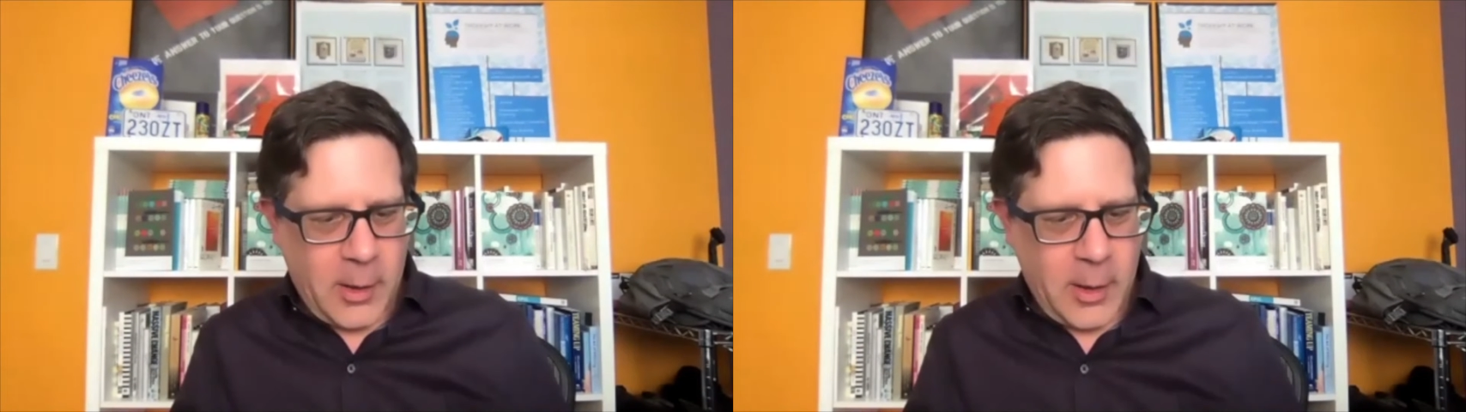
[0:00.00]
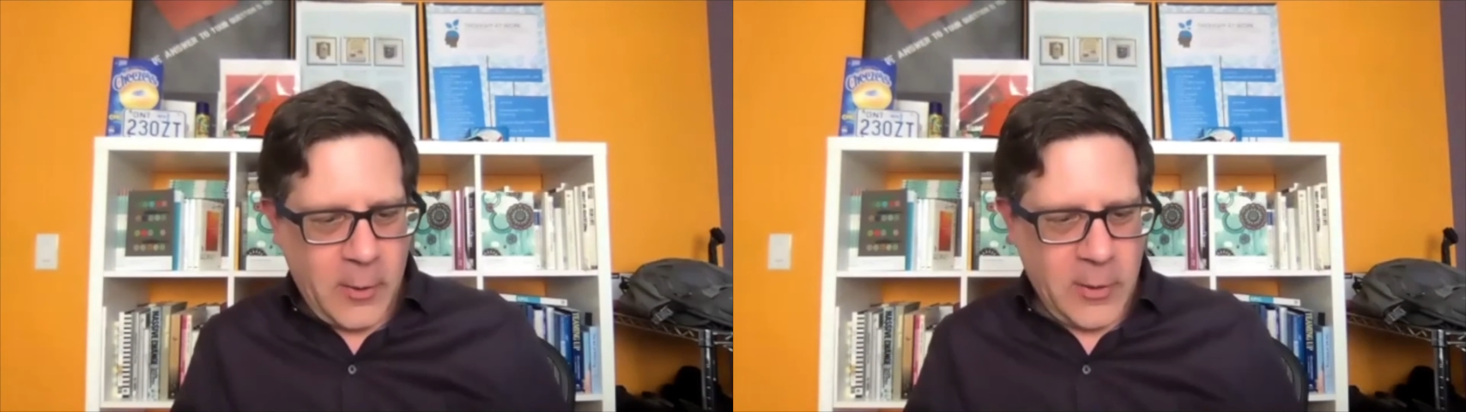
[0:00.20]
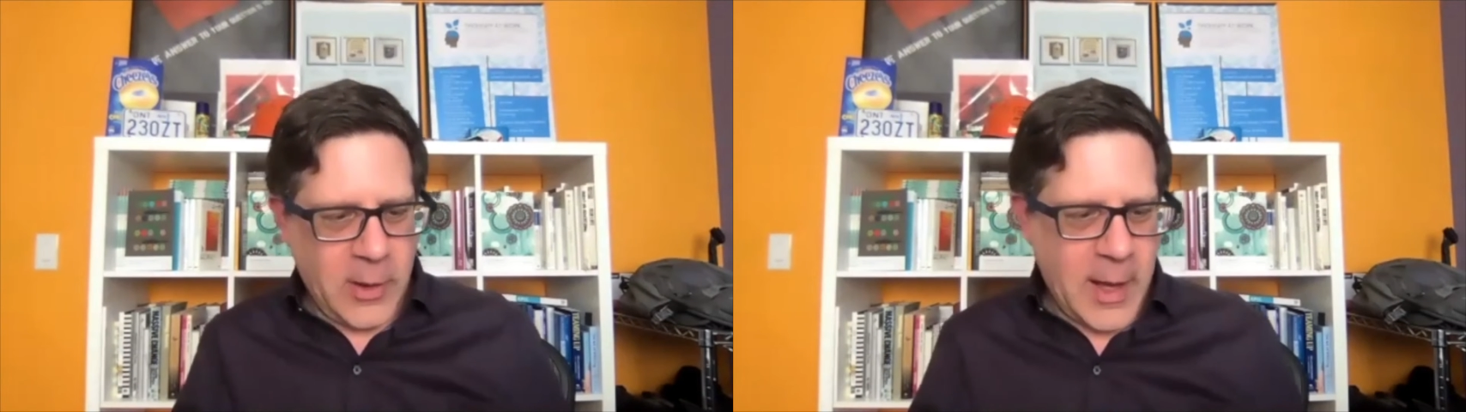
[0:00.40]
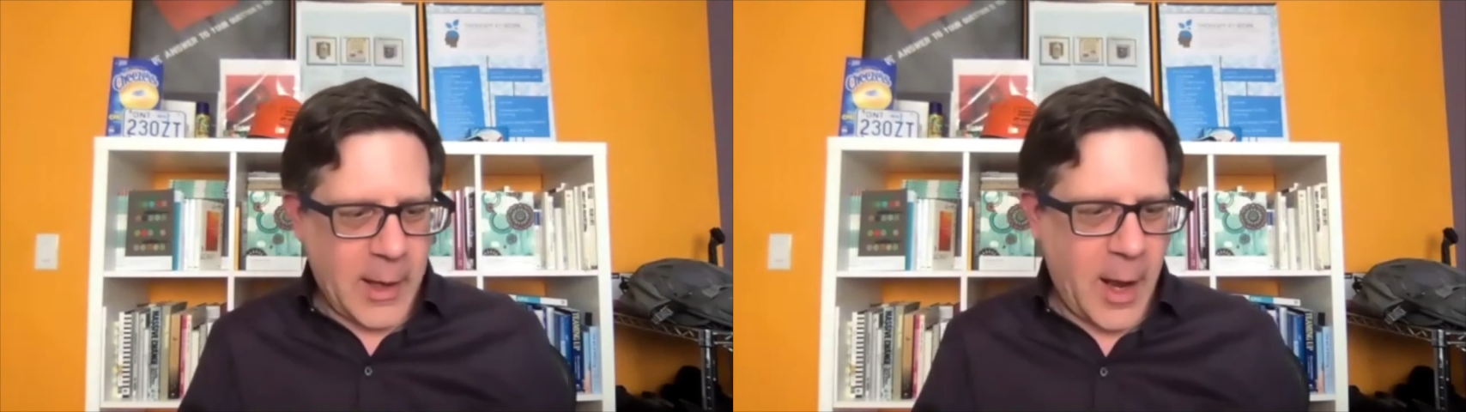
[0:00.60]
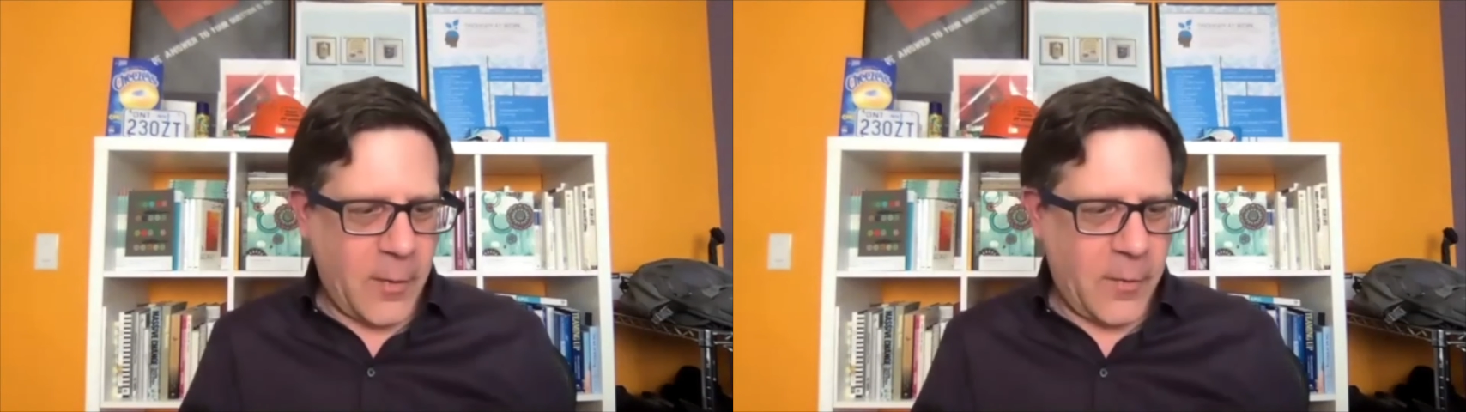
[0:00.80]
you can
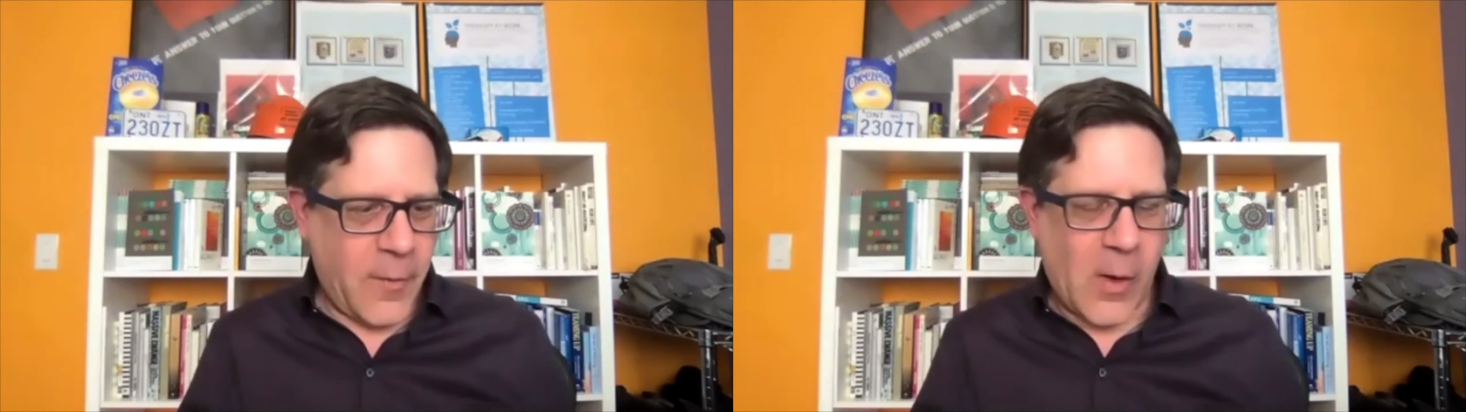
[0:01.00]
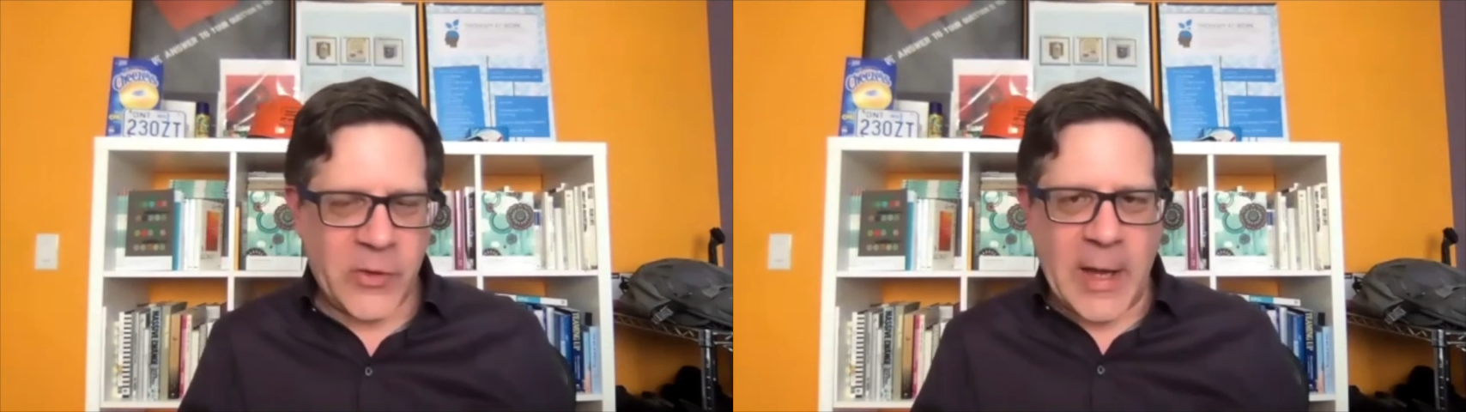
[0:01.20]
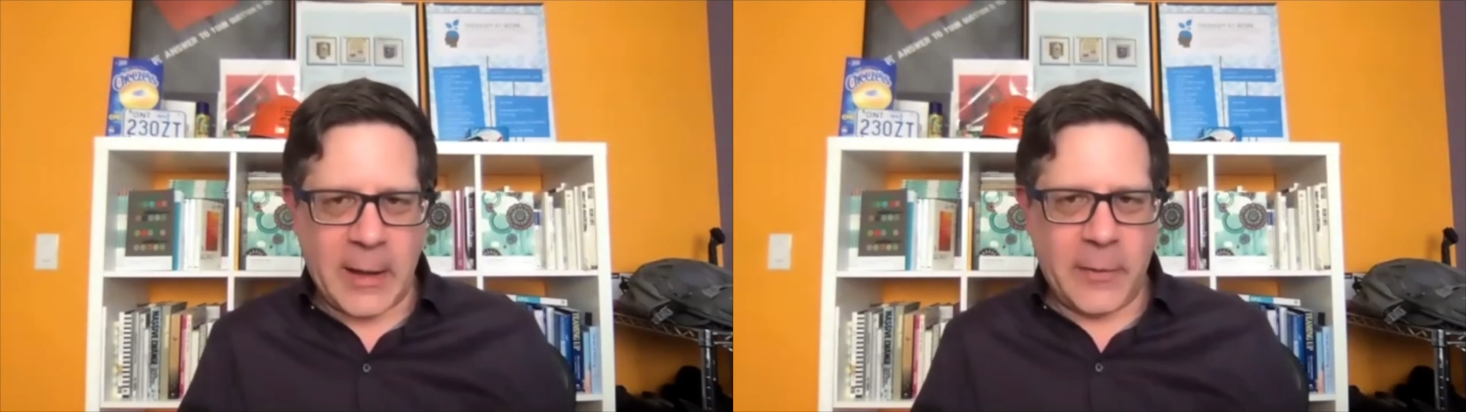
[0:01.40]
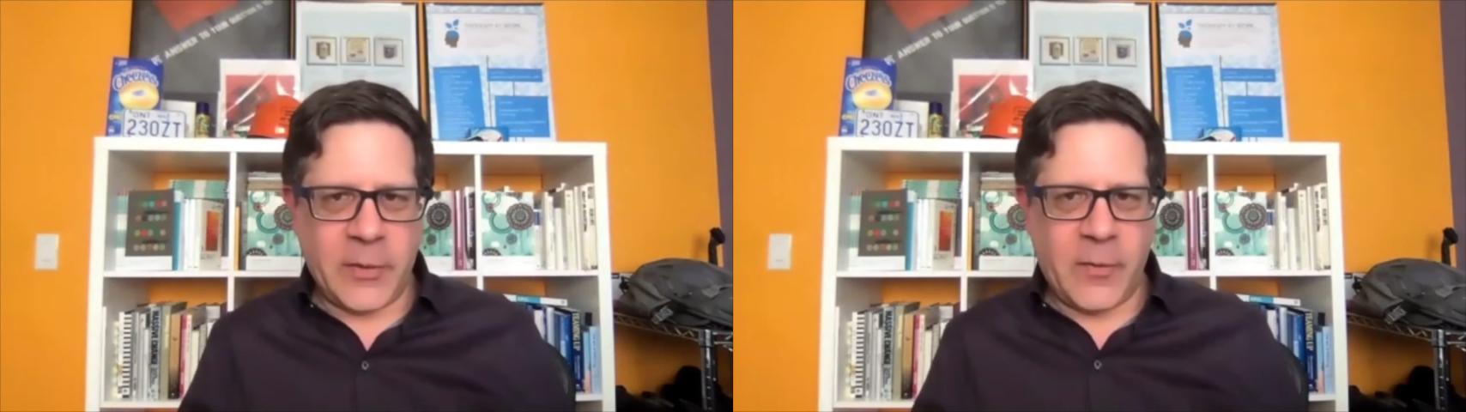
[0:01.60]
get kind of false negatives and